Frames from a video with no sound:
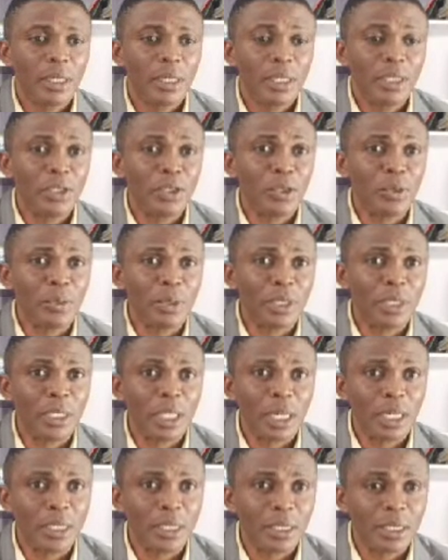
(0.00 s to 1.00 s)
Is to be
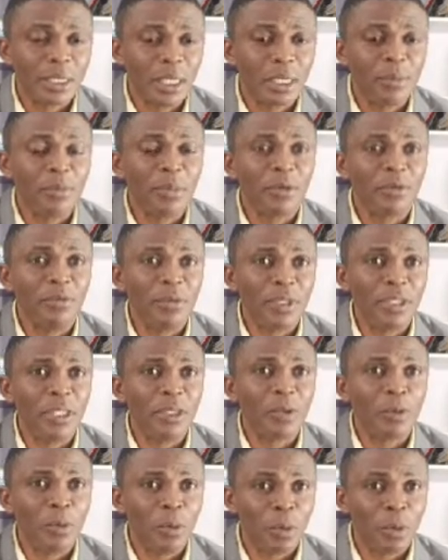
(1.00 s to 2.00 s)
checked. That
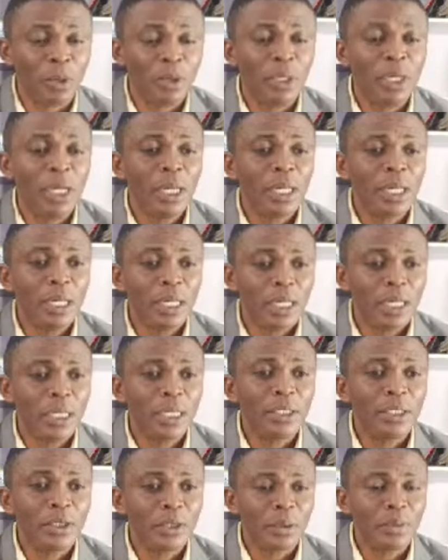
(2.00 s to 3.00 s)
prophetic word
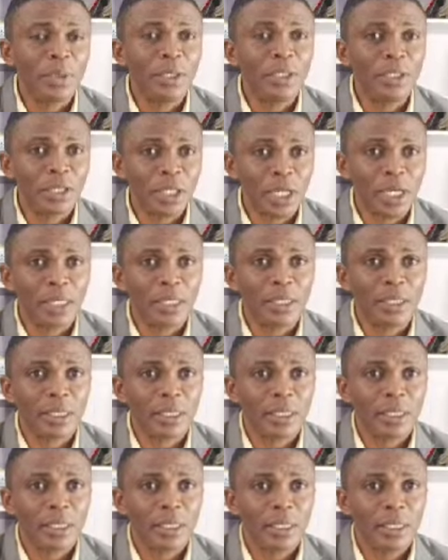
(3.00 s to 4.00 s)
is to be checked.
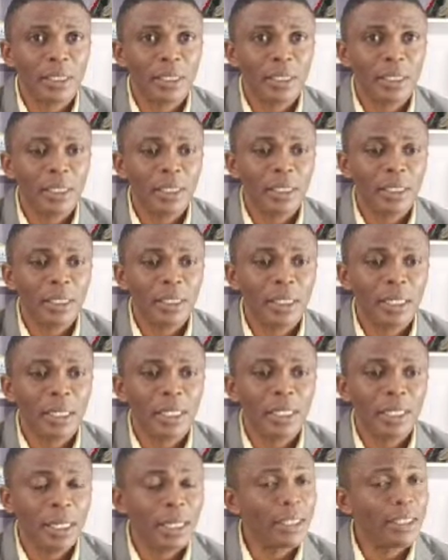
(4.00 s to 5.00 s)

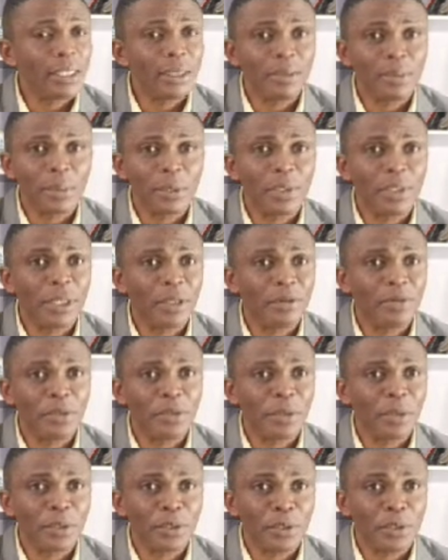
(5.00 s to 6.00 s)
And that's important
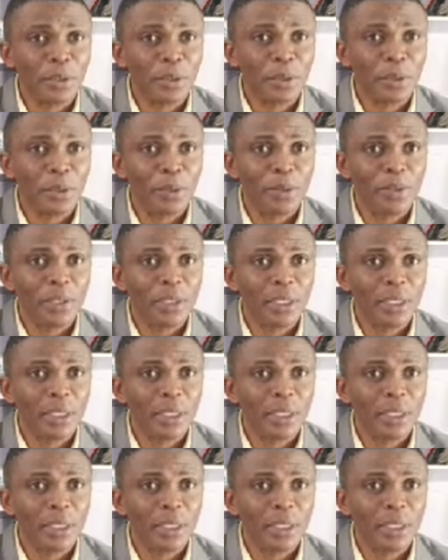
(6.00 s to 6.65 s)
for us to note.